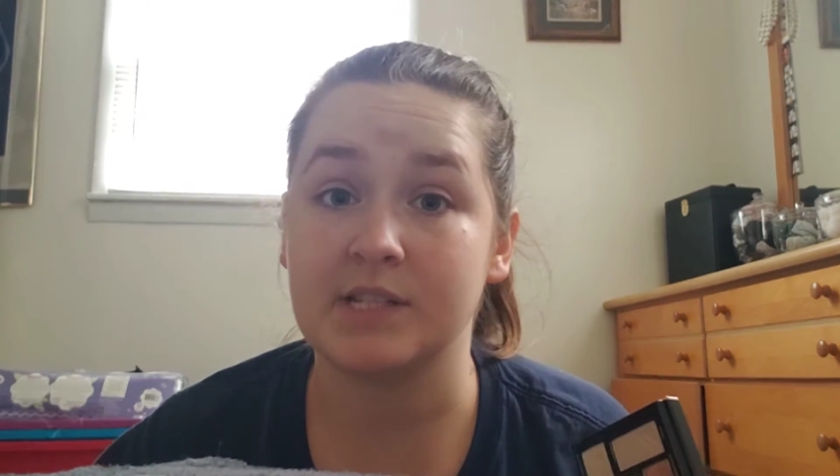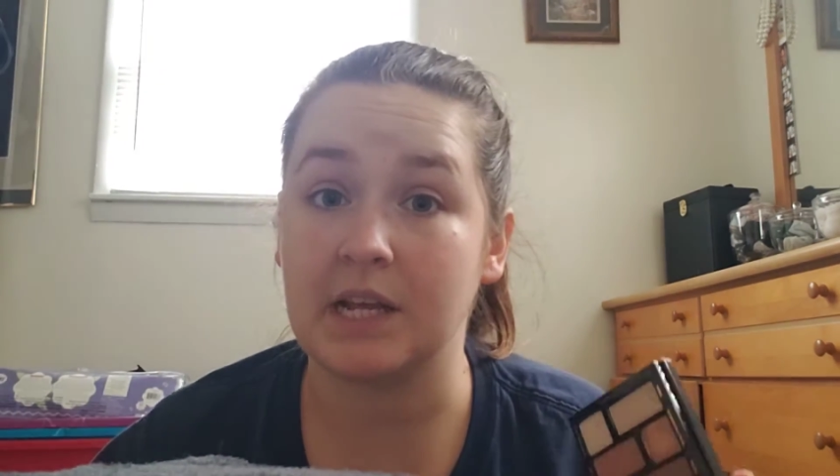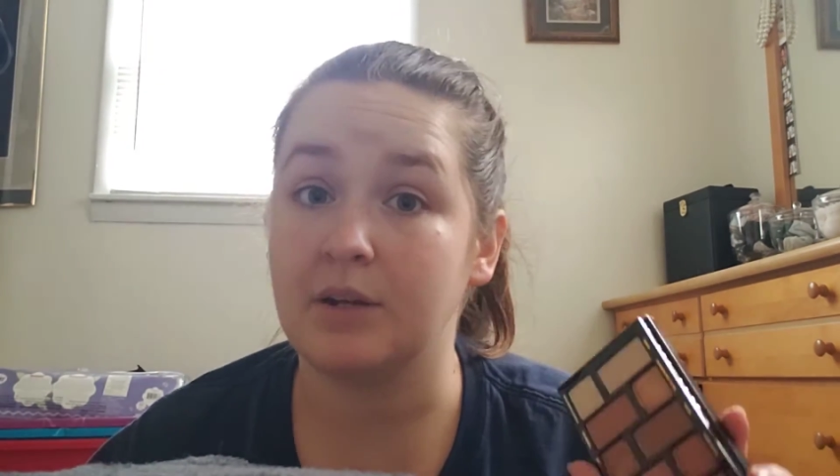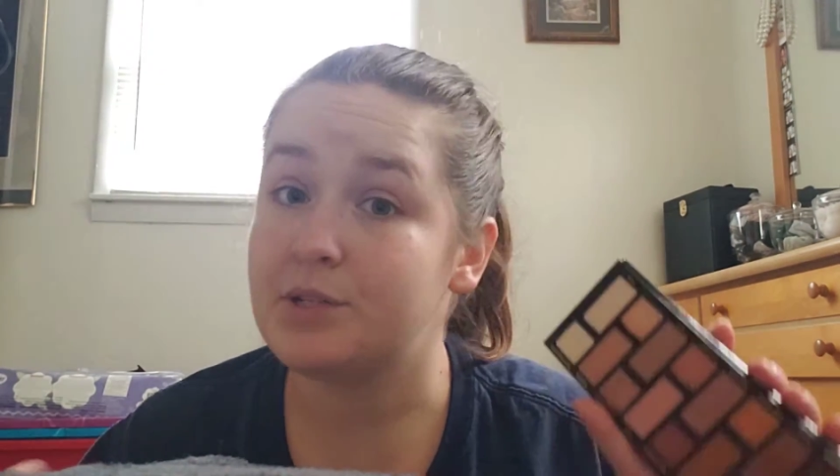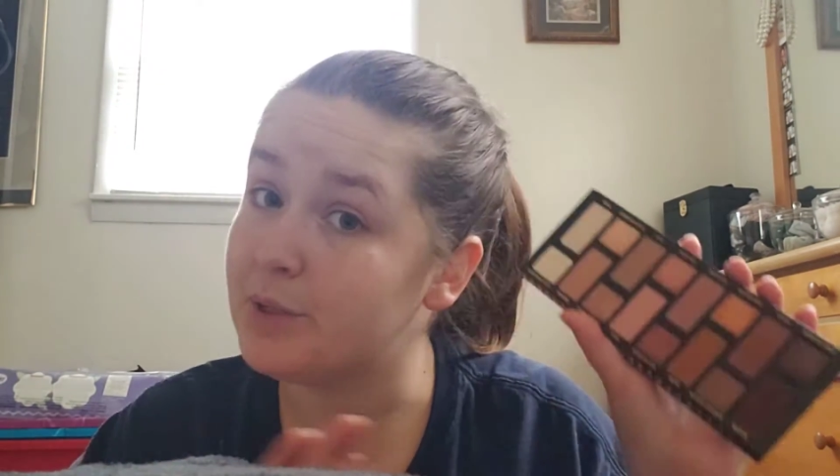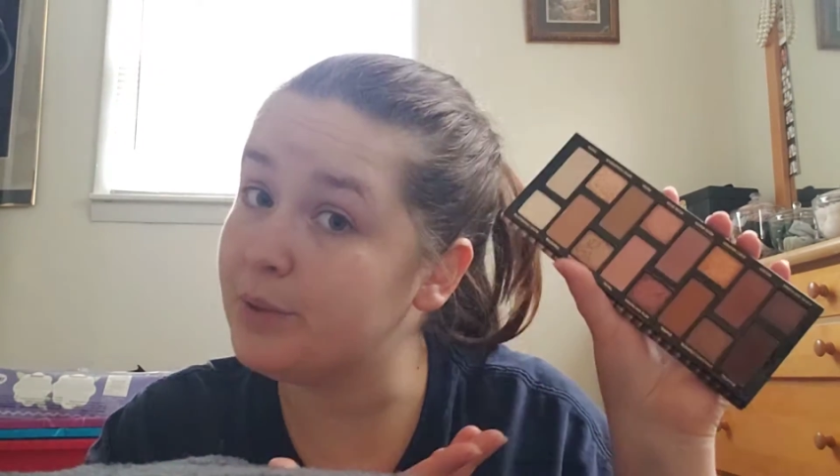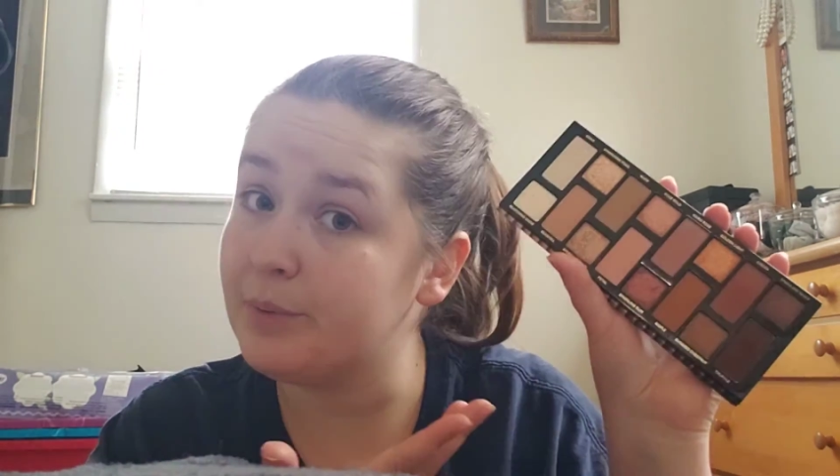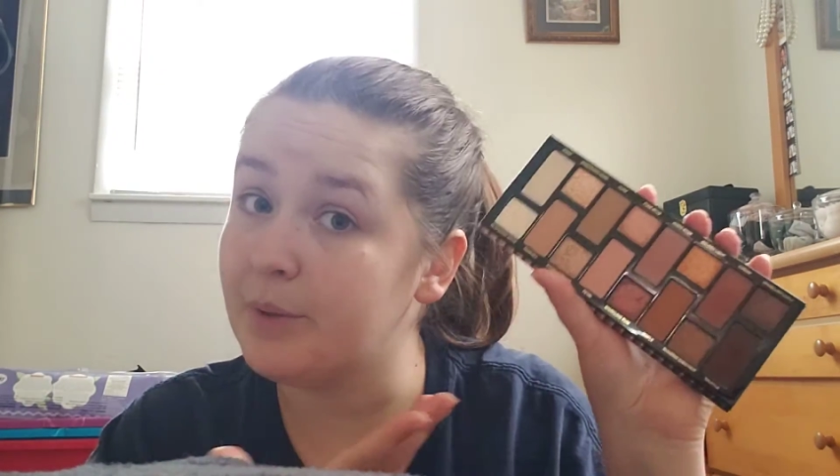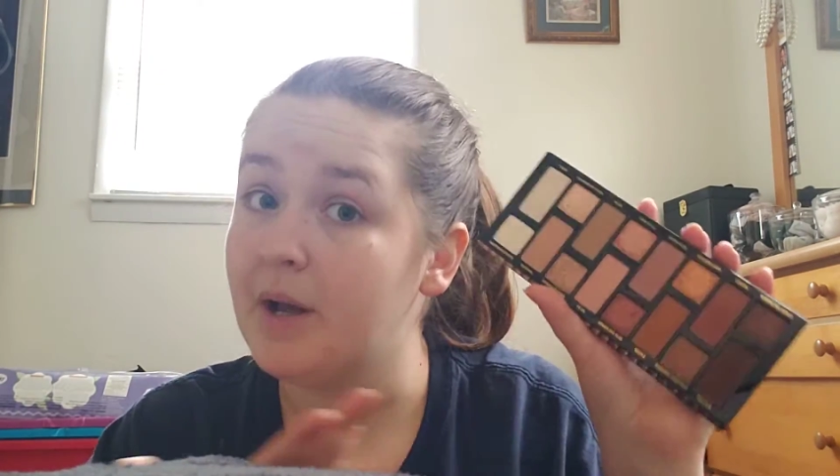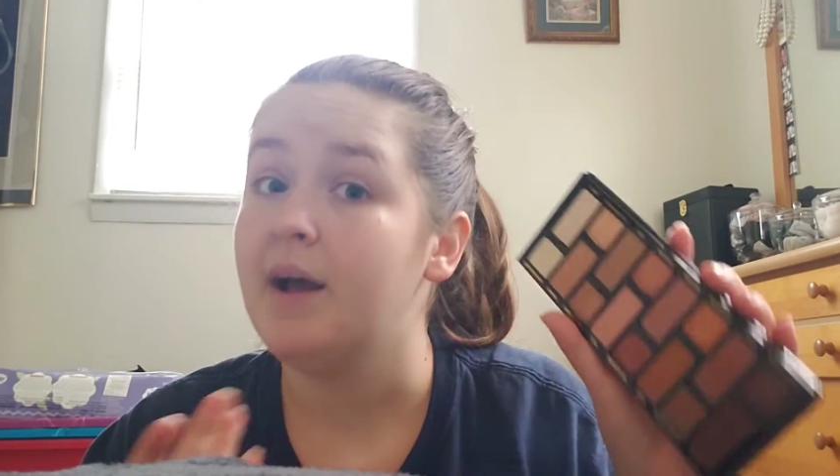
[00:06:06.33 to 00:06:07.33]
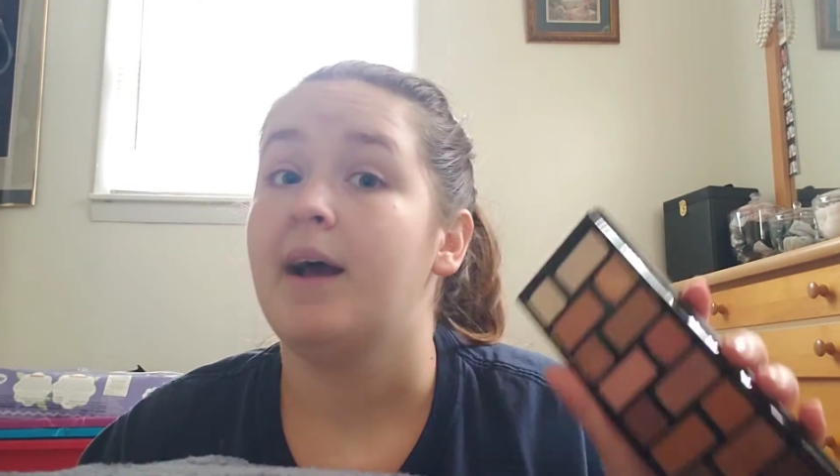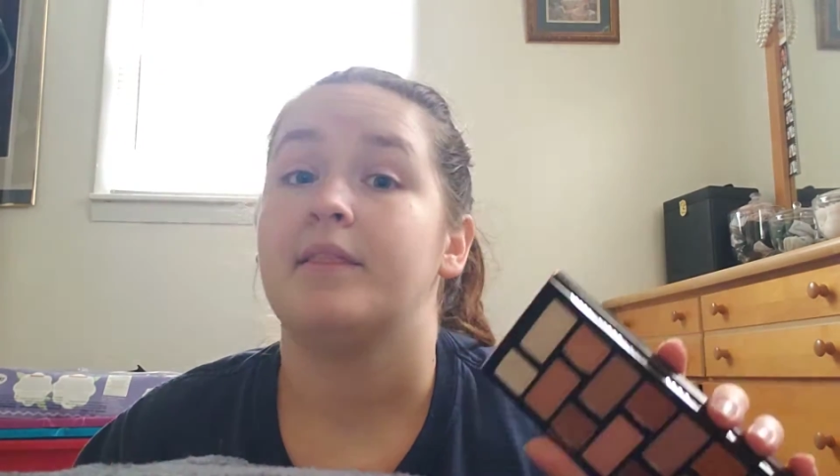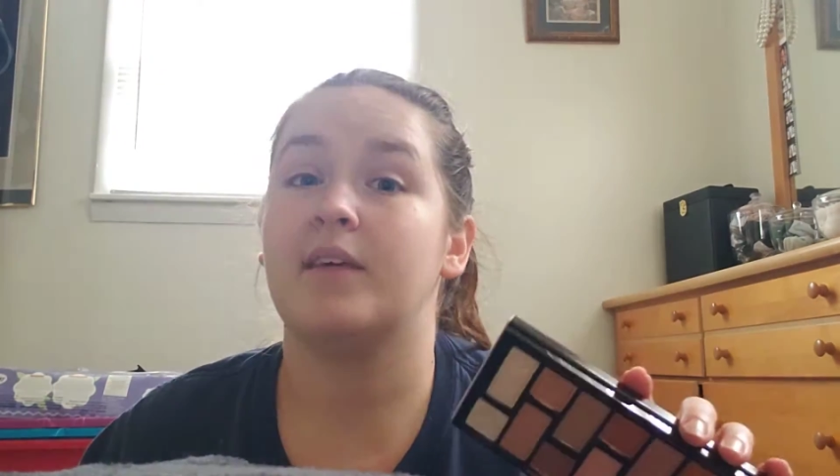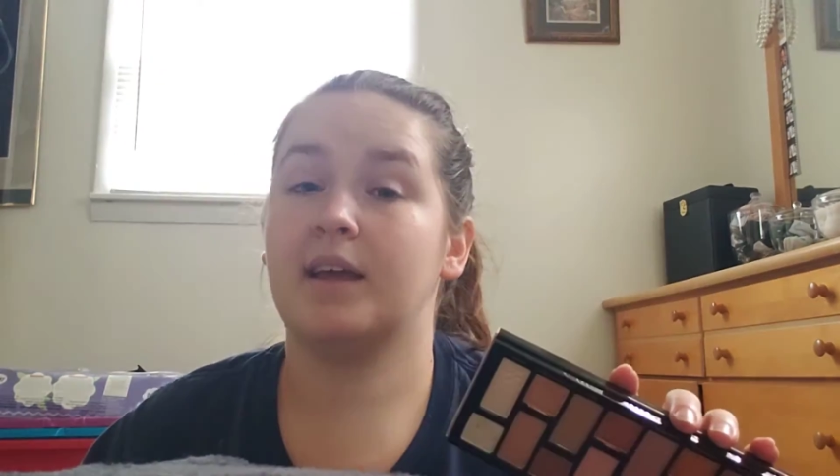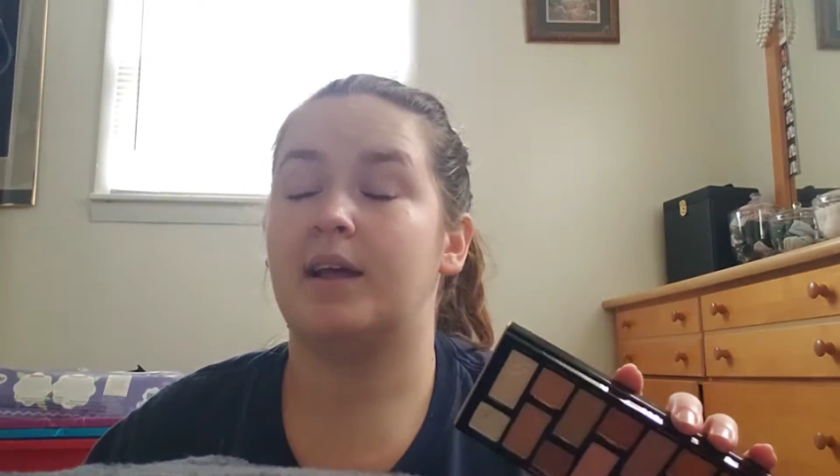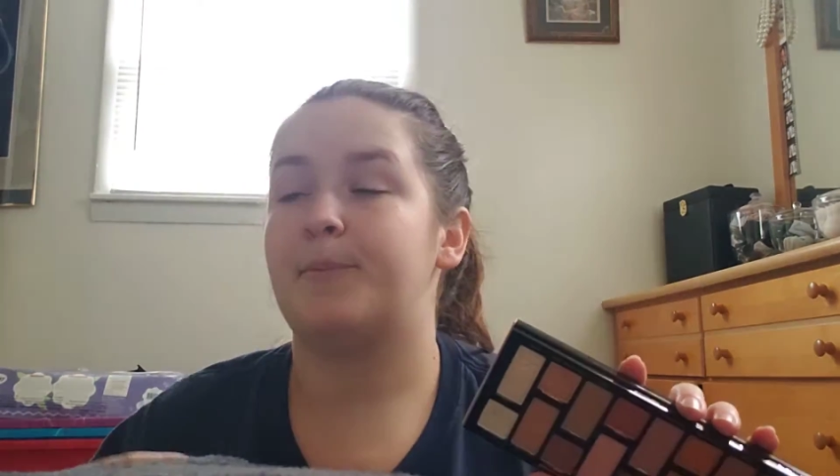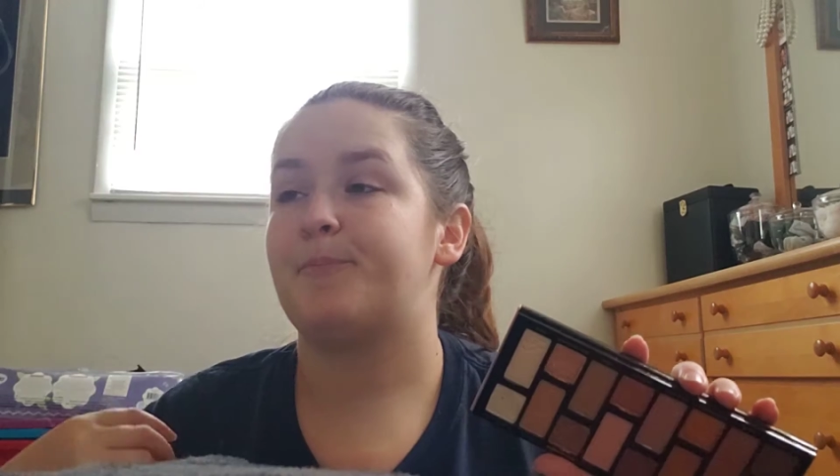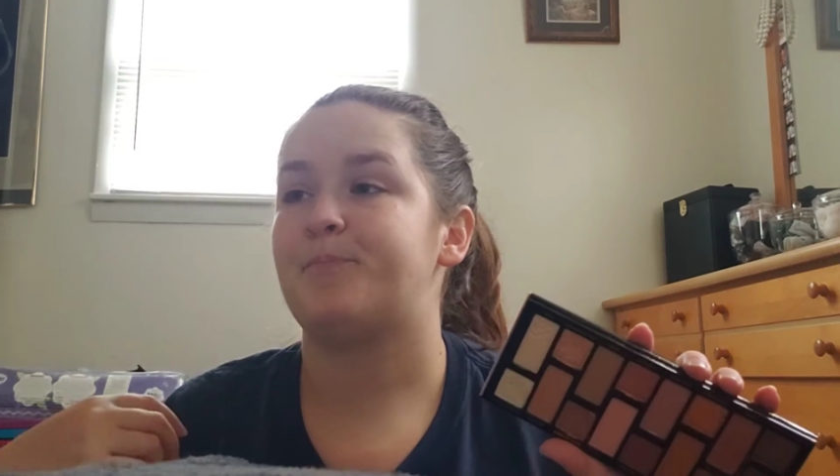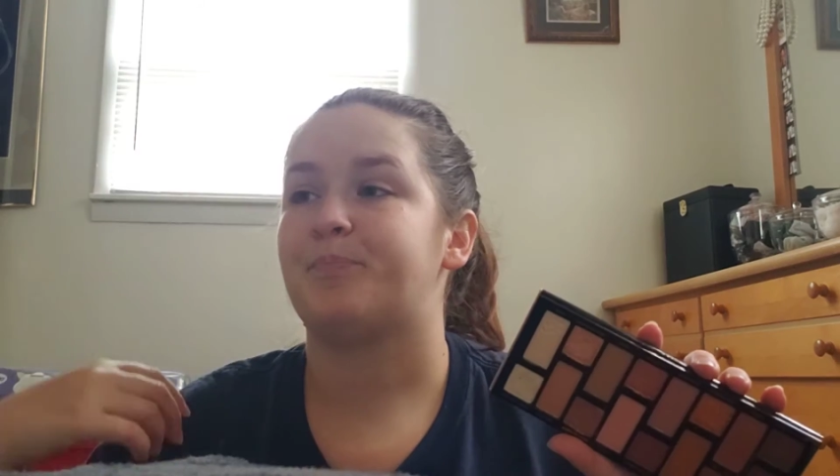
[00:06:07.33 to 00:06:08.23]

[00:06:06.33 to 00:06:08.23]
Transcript: sale too, then